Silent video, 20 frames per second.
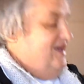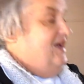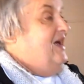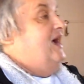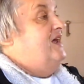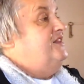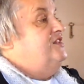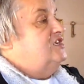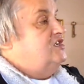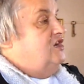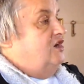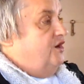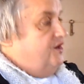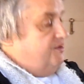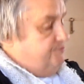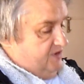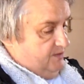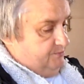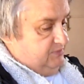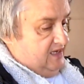And there's a lot
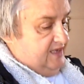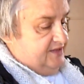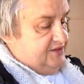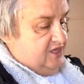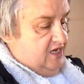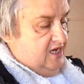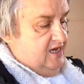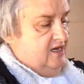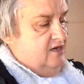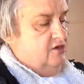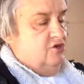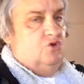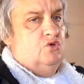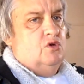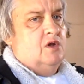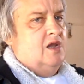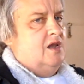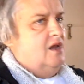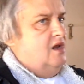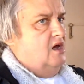of people out there
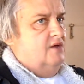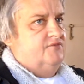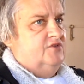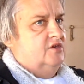who love